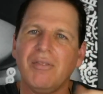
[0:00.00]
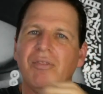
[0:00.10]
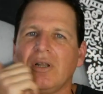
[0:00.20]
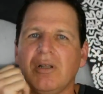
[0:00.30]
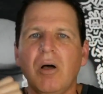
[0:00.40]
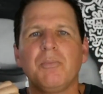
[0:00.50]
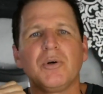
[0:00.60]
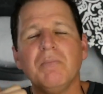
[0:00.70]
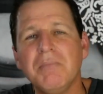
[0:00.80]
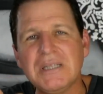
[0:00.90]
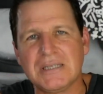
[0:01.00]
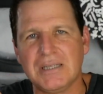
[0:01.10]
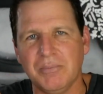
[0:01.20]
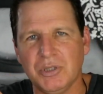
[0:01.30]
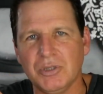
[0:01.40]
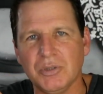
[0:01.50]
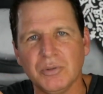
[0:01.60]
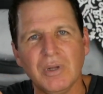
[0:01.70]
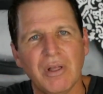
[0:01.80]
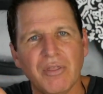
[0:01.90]
the law permits them to
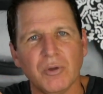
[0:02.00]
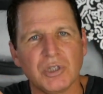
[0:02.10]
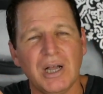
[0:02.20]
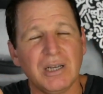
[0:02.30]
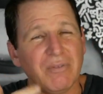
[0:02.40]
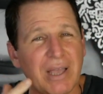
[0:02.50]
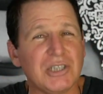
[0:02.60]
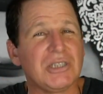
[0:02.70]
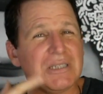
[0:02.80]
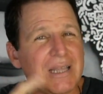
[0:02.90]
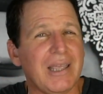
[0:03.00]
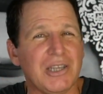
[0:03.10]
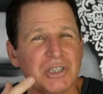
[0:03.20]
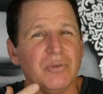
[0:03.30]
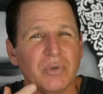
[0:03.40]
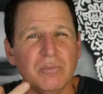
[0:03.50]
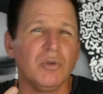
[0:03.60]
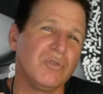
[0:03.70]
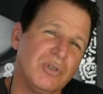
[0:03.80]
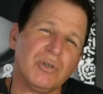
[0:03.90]
do those kind of actions, like actually
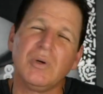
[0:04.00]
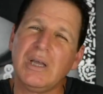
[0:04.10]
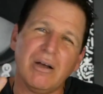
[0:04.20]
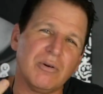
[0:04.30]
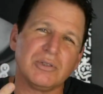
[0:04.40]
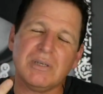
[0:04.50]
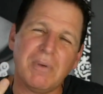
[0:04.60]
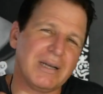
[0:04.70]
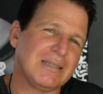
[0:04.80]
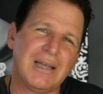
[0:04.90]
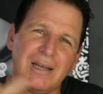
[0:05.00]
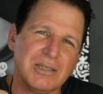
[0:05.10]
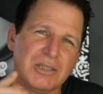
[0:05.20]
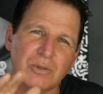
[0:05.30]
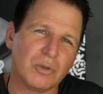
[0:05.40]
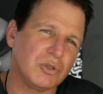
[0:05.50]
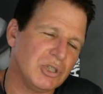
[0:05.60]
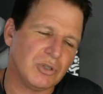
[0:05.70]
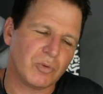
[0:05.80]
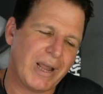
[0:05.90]
remove you or demonetize you or
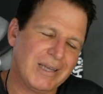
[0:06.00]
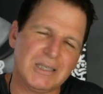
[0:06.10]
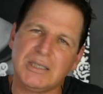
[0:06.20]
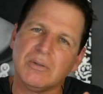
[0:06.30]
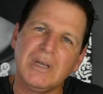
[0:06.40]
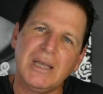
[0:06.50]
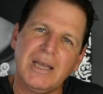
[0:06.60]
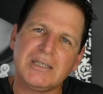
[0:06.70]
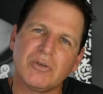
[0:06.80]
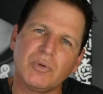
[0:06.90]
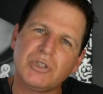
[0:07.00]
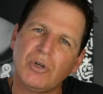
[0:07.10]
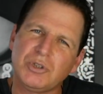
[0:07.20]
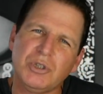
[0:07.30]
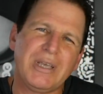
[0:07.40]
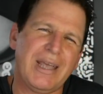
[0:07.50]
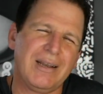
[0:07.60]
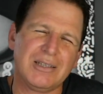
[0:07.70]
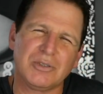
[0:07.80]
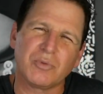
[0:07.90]
derank you. As a result, you
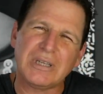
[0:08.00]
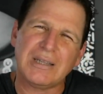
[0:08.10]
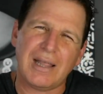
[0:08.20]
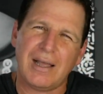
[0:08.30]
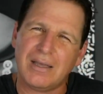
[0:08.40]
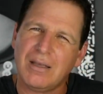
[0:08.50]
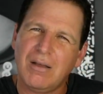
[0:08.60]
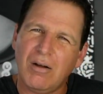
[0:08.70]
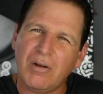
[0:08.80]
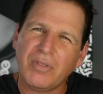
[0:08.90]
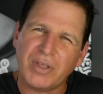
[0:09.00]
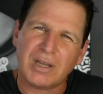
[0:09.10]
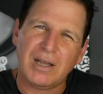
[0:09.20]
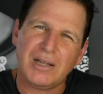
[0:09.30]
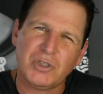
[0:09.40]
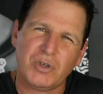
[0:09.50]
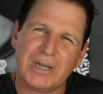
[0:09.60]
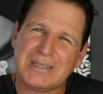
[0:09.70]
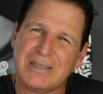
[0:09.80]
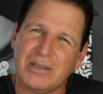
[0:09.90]
cannot rely on the
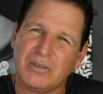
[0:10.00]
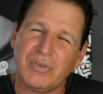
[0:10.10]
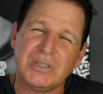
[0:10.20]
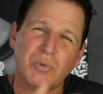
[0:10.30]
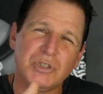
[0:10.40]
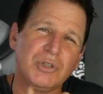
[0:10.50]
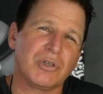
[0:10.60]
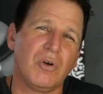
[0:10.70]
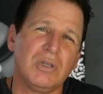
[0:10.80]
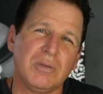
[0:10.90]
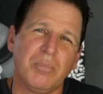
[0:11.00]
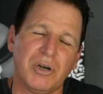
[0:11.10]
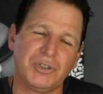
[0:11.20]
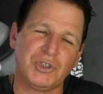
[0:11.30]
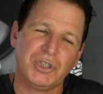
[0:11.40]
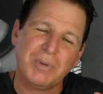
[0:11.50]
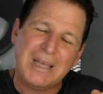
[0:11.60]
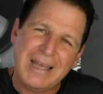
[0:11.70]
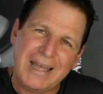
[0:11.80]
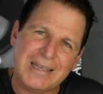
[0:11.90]
contract side of it, what you're calling partnership,
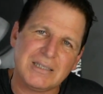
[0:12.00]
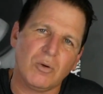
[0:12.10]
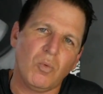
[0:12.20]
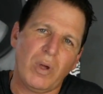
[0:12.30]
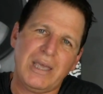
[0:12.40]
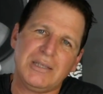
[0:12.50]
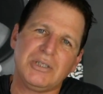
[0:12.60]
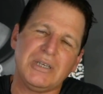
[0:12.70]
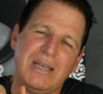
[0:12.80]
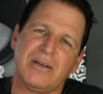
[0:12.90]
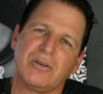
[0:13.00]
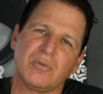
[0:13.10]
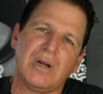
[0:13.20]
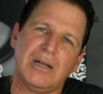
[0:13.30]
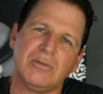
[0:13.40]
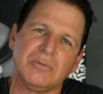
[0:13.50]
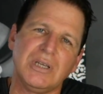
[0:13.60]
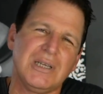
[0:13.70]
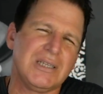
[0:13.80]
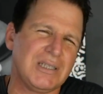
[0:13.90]
as a way to get around
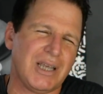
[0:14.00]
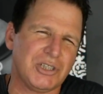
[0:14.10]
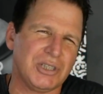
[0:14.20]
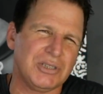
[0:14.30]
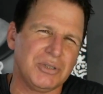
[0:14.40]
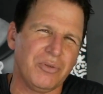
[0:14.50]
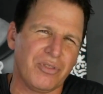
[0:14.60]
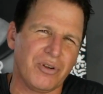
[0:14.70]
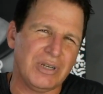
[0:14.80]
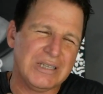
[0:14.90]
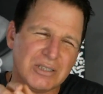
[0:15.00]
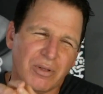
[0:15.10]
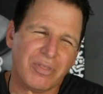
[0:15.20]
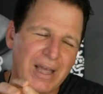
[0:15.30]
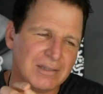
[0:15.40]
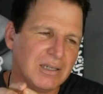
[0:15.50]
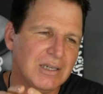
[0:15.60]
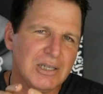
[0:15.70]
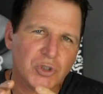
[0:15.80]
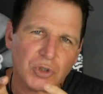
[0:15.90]
Section 230. So that
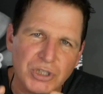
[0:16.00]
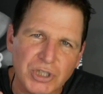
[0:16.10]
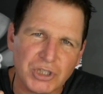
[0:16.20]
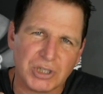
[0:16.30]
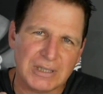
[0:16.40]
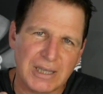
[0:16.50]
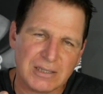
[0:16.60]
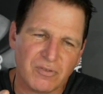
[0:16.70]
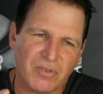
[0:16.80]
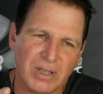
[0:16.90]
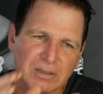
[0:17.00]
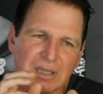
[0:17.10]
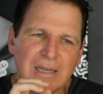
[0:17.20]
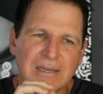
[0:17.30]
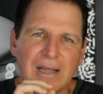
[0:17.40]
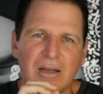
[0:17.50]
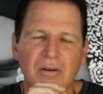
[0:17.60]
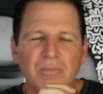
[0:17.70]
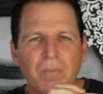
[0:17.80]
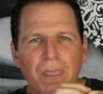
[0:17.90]
traditionally has failed.
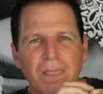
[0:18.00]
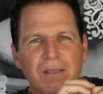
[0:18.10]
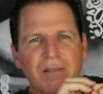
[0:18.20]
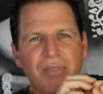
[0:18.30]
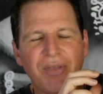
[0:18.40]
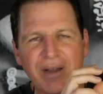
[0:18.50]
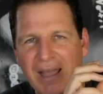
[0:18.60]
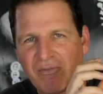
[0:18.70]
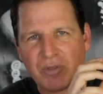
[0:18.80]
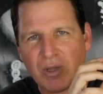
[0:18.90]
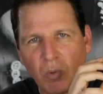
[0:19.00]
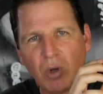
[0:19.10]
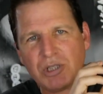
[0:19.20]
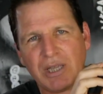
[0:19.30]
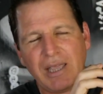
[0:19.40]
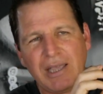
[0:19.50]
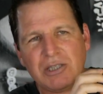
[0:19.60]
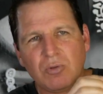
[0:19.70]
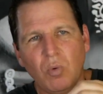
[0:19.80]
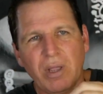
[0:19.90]
Now, there was a
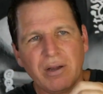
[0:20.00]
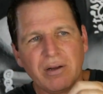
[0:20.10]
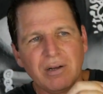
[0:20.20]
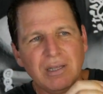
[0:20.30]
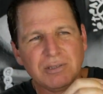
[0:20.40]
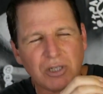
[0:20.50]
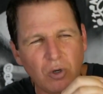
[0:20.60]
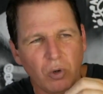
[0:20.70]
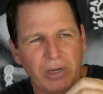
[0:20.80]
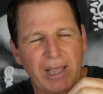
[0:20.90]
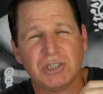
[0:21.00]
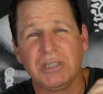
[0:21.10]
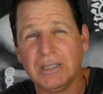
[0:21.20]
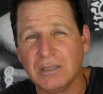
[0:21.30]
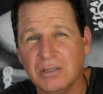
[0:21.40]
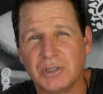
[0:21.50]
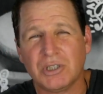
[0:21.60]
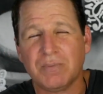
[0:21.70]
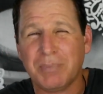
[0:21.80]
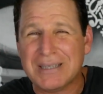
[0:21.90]
case where the court actually
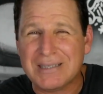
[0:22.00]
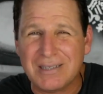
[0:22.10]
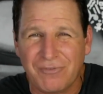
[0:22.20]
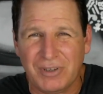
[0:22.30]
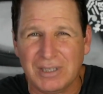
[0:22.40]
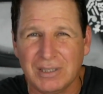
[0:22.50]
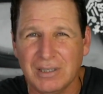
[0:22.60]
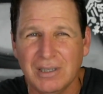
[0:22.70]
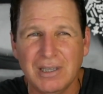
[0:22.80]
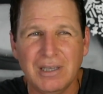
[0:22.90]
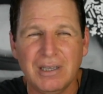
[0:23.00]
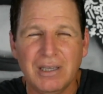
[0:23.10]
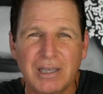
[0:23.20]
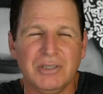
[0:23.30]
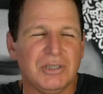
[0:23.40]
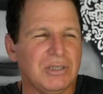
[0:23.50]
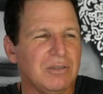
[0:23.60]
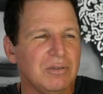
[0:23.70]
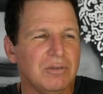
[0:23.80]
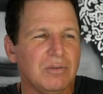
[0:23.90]
looked specifically
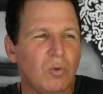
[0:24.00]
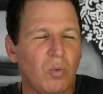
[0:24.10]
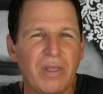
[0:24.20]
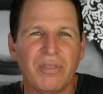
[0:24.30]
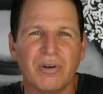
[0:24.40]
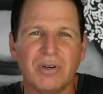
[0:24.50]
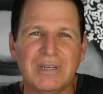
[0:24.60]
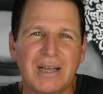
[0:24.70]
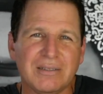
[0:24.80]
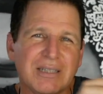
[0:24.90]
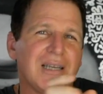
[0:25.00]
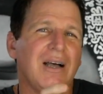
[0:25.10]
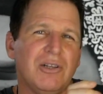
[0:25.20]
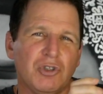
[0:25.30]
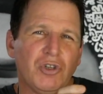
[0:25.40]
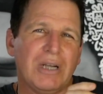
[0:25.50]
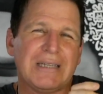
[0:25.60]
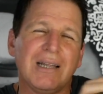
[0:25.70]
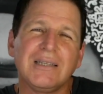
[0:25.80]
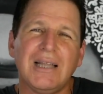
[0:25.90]
into whether or not the
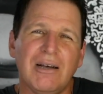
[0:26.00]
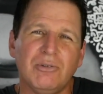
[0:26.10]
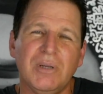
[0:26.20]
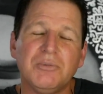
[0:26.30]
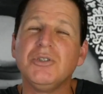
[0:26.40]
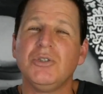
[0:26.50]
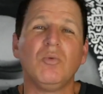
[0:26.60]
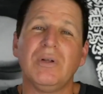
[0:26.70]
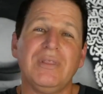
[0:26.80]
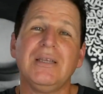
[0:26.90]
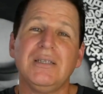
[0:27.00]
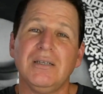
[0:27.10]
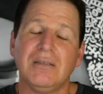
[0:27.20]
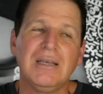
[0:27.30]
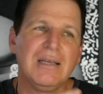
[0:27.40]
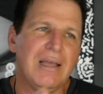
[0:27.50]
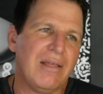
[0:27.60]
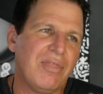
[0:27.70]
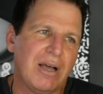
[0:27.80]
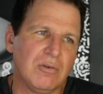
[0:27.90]
contract allowed them to do what they did.
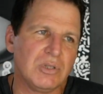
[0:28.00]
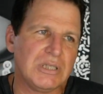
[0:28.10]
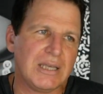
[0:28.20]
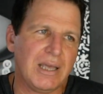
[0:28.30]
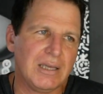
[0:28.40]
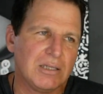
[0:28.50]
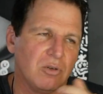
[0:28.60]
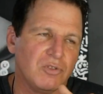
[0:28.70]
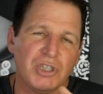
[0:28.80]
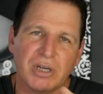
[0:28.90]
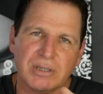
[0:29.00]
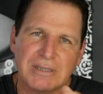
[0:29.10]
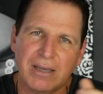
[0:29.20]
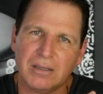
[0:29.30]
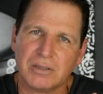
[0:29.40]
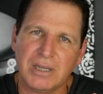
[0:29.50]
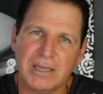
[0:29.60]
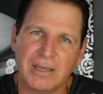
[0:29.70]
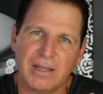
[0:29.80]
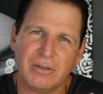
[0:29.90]
And that was the case of Jared Taylor
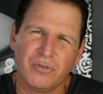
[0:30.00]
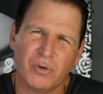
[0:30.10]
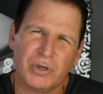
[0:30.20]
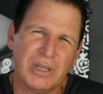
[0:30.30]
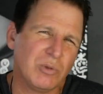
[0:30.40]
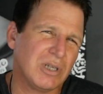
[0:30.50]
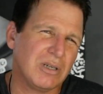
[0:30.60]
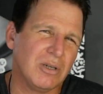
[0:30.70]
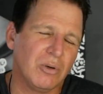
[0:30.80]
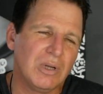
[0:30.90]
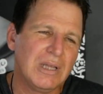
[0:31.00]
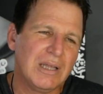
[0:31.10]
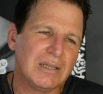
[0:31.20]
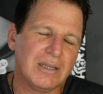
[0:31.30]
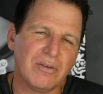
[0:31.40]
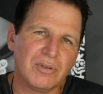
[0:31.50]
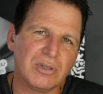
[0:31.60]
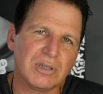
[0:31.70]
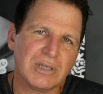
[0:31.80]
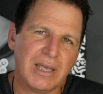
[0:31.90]
in California. It was a
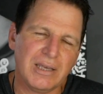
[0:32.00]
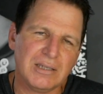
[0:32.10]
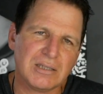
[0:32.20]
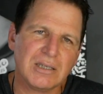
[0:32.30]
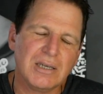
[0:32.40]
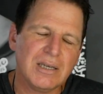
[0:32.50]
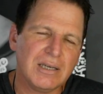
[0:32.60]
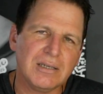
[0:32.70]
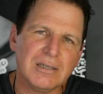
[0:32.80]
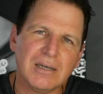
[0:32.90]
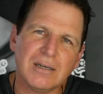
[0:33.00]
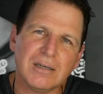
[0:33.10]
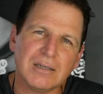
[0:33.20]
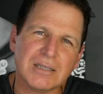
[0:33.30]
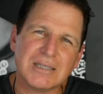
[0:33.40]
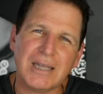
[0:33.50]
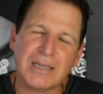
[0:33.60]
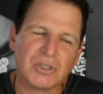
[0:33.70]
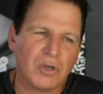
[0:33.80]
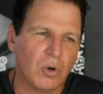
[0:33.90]
low-level case in
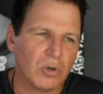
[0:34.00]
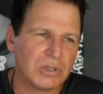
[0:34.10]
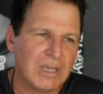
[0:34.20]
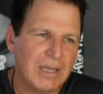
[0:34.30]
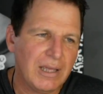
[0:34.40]
state court.